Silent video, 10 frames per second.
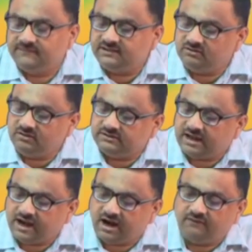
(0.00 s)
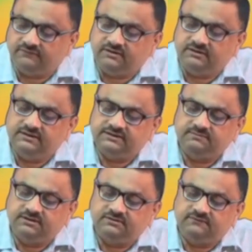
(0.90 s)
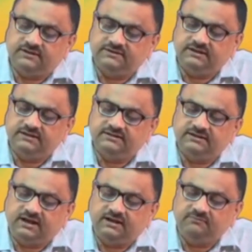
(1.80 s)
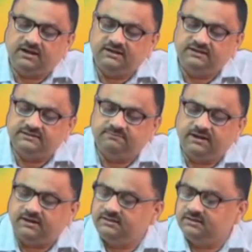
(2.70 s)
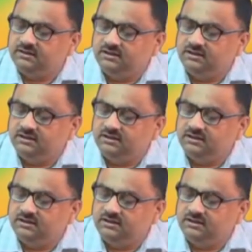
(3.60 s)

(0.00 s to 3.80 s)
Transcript: So, after this much of residence time, I expect